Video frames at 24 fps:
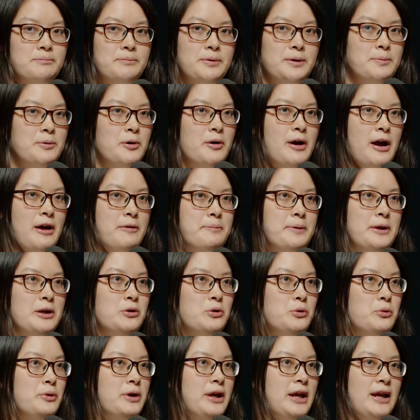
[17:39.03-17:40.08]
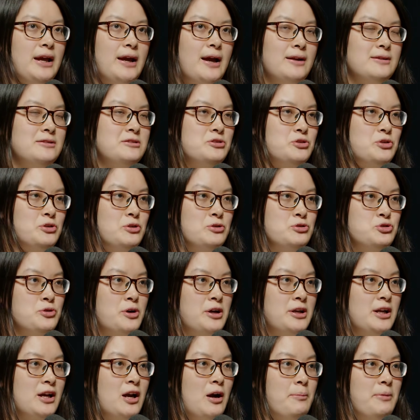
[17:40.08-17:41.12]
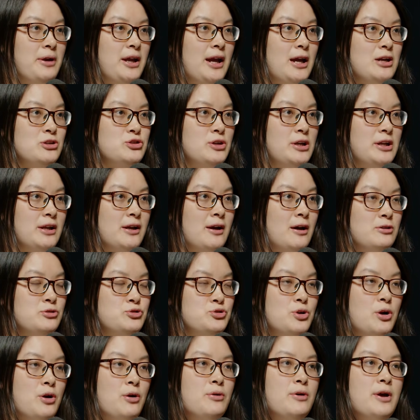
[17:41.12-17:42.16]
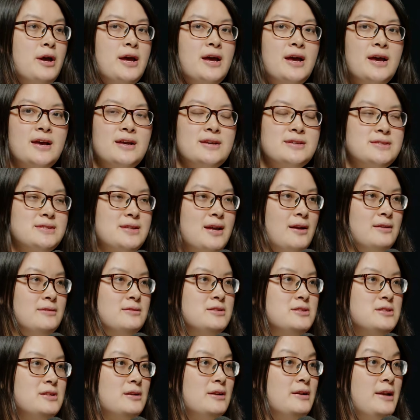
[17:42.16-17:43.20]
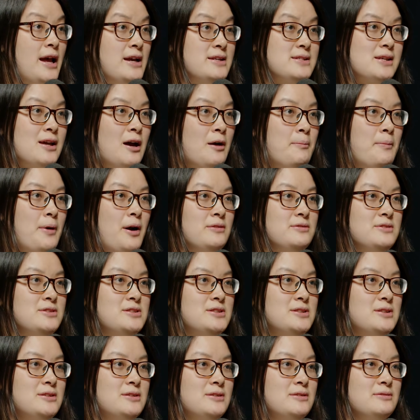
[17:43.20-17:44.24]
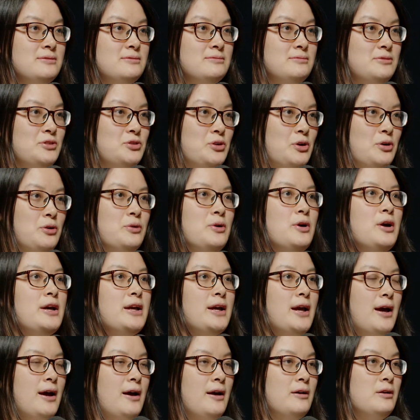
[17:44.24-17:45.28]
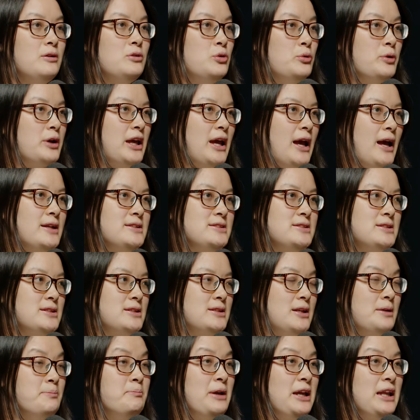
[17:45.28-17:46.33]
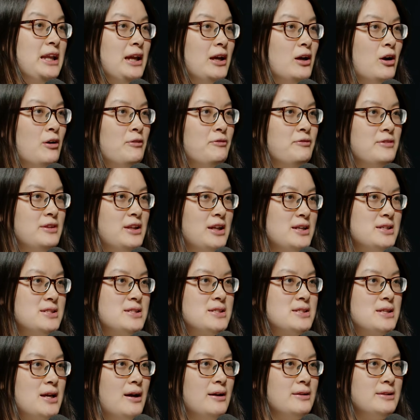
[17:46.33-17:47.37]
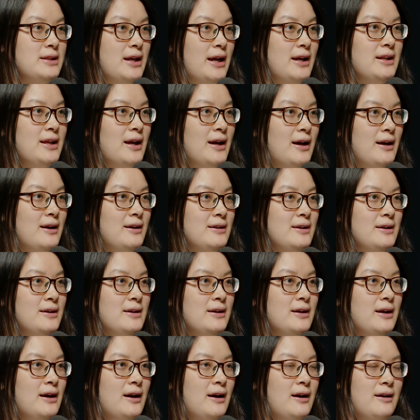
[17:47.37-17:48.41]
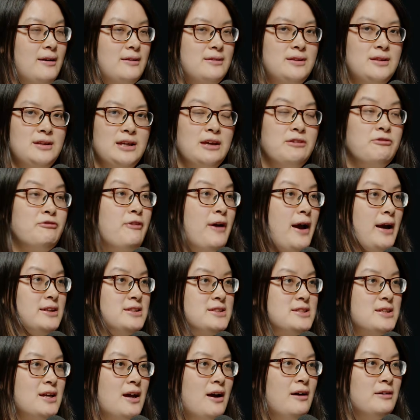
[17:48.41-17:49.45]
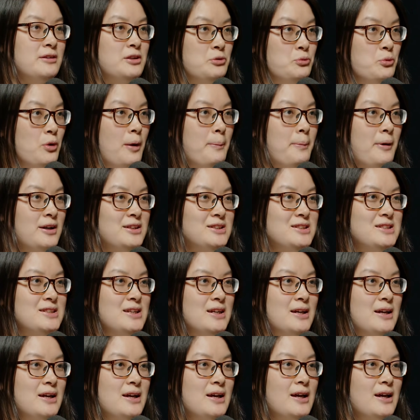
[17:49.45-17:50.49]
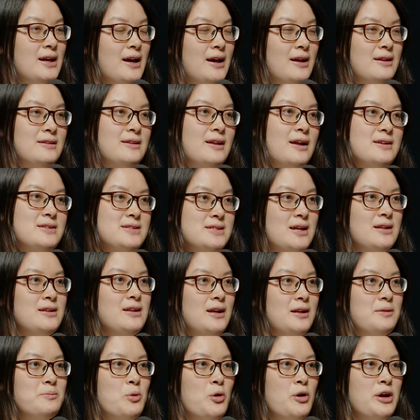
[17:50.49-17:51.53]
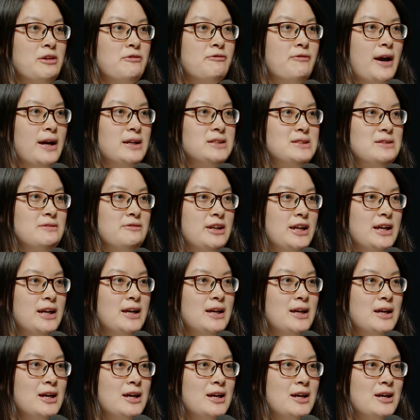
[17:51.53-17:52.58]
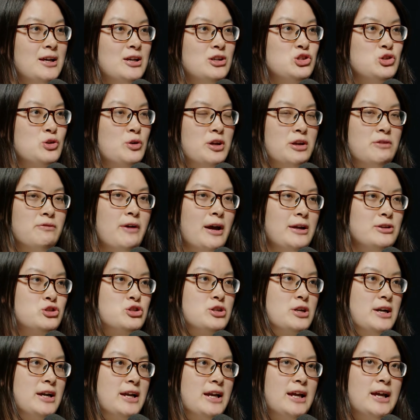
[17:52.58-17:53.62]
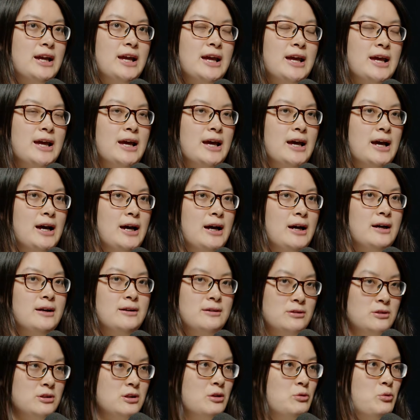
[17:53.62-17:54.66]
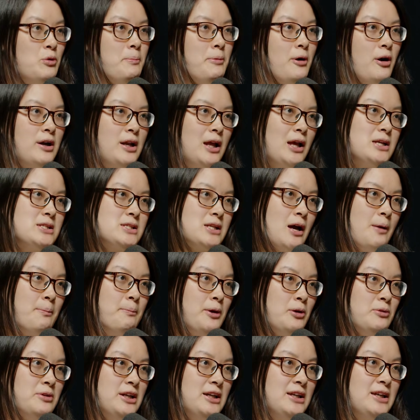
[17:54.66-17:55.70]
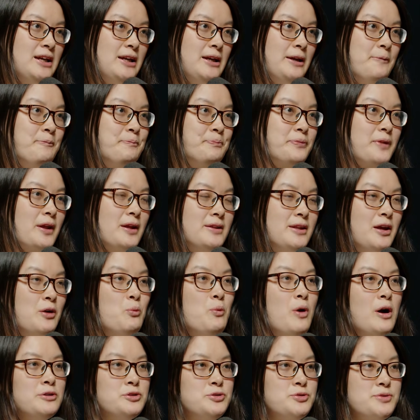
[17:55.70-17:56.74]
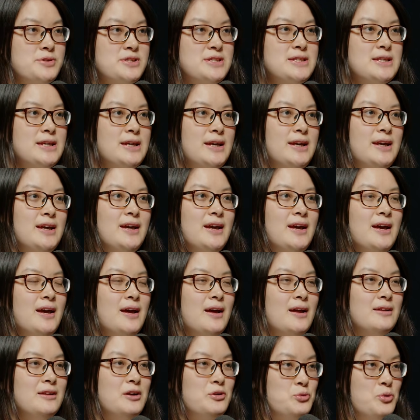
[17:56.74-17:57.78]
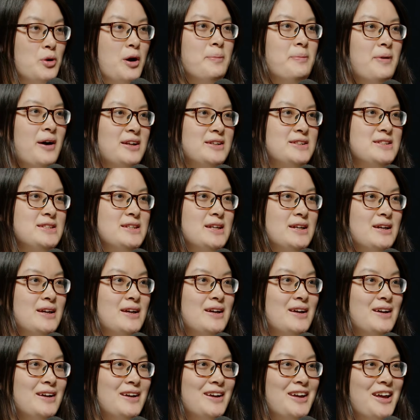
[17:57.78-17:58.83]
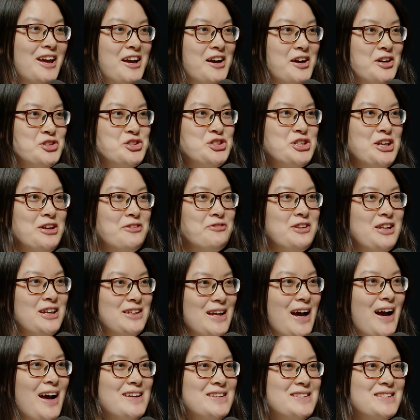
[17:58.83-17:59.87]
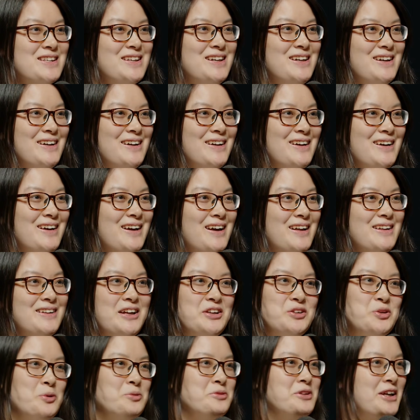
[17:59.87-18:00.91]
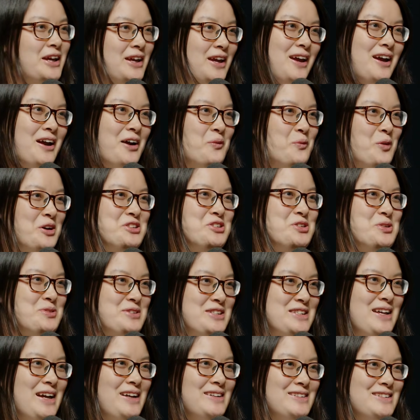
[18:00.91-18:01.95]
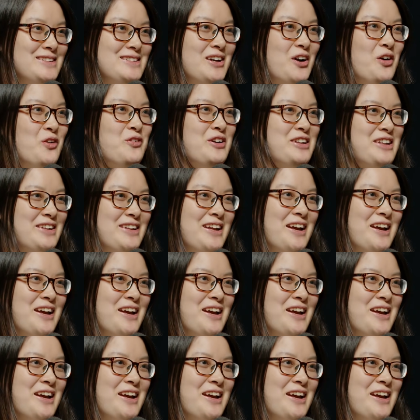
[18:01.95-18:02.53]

people have been looking at, joint communication and control, send less command, looking at the meaning of this data, the effect on the robot, and then send it more effectively. So eventually, the robotics community, they want to see the robot can achieve the task. They don't care what you send over the